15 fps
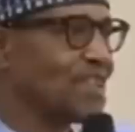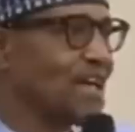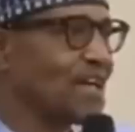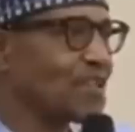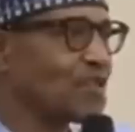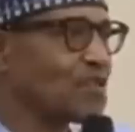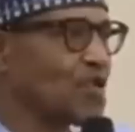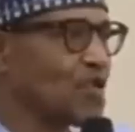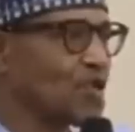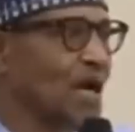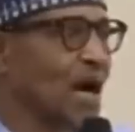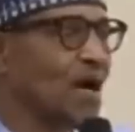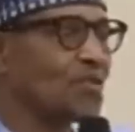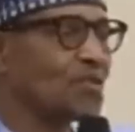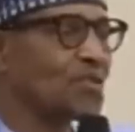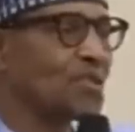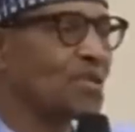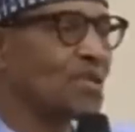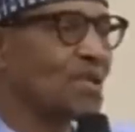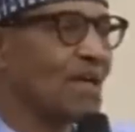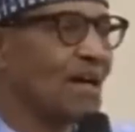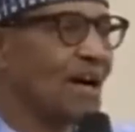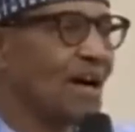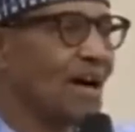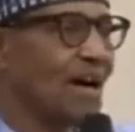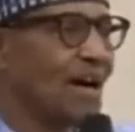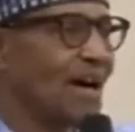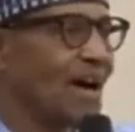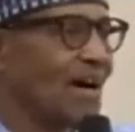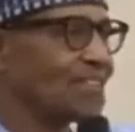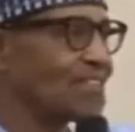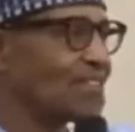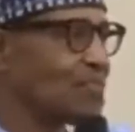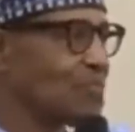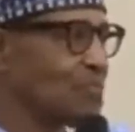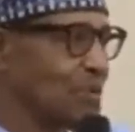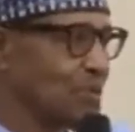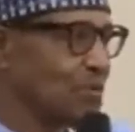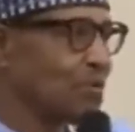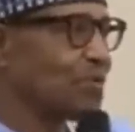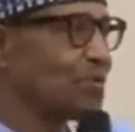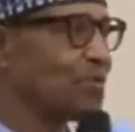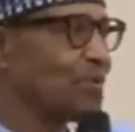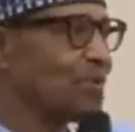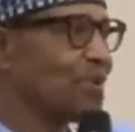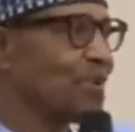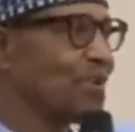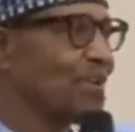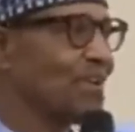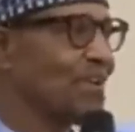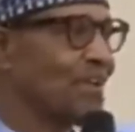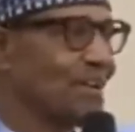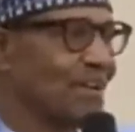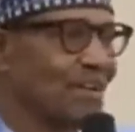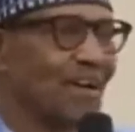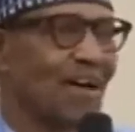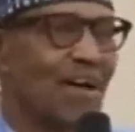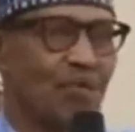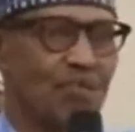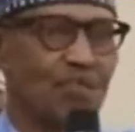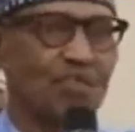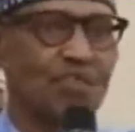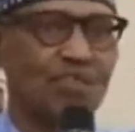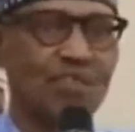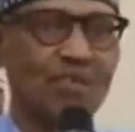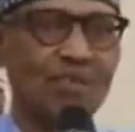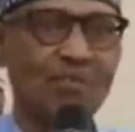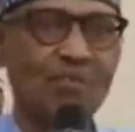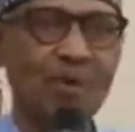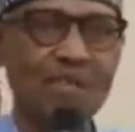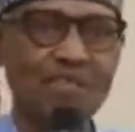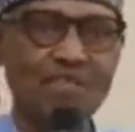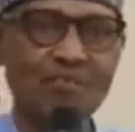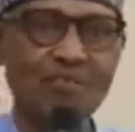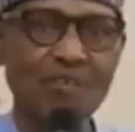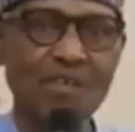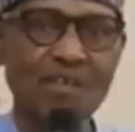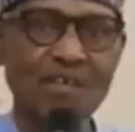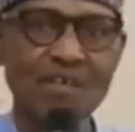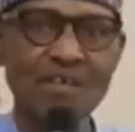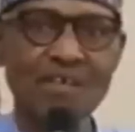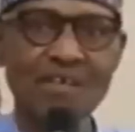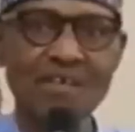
There is no doubt I hurt some people, and I wish they would pardon me.